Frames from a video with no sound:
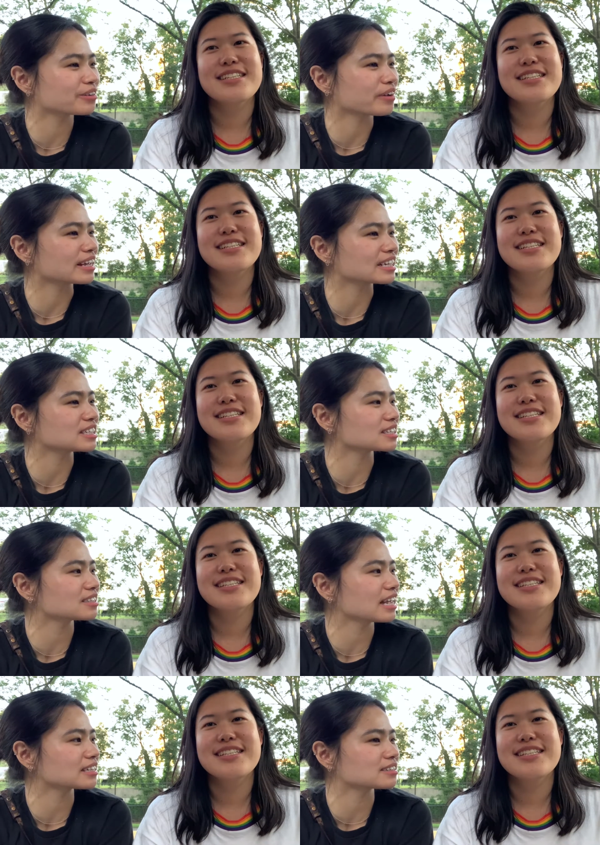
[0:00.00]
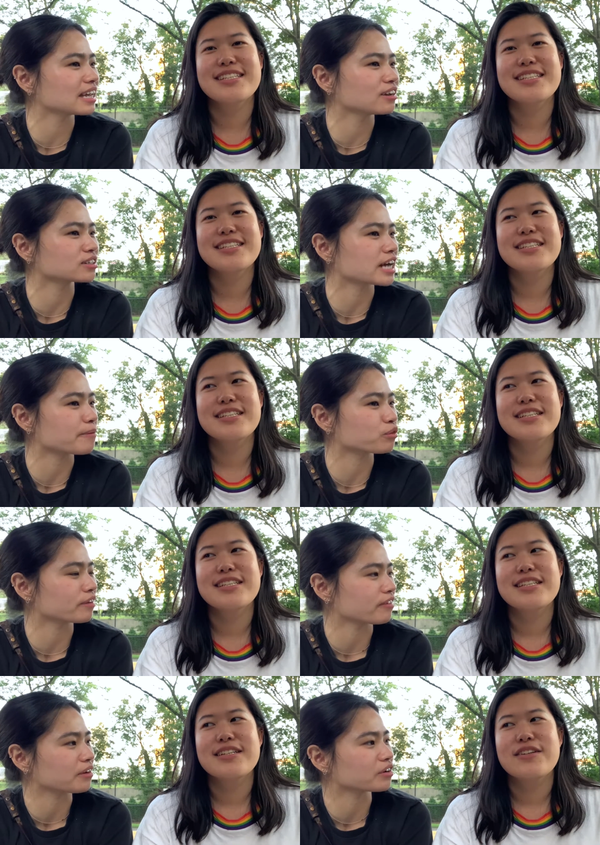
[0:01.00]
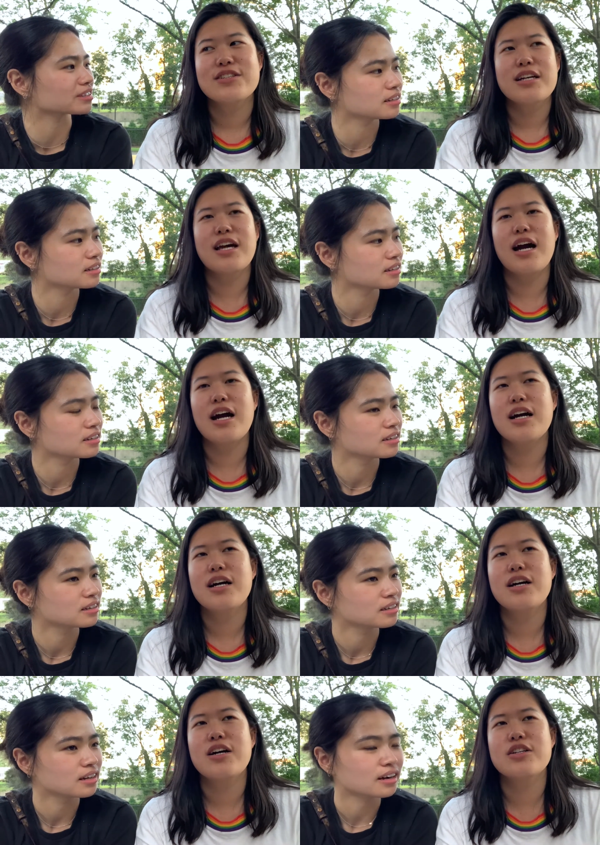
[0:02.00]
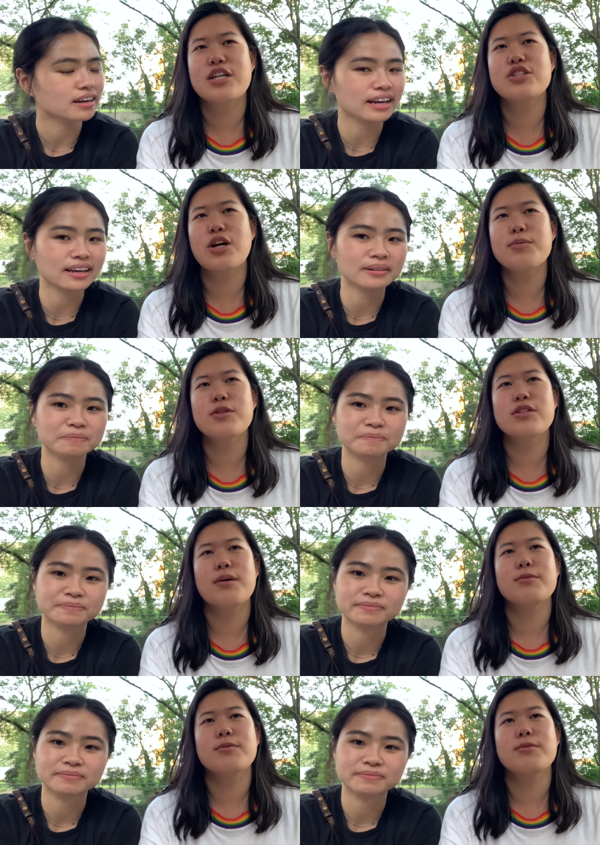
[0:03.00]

Speaker 1: of ranking, just like say your top three favorites. Yeah. Okay. okay. top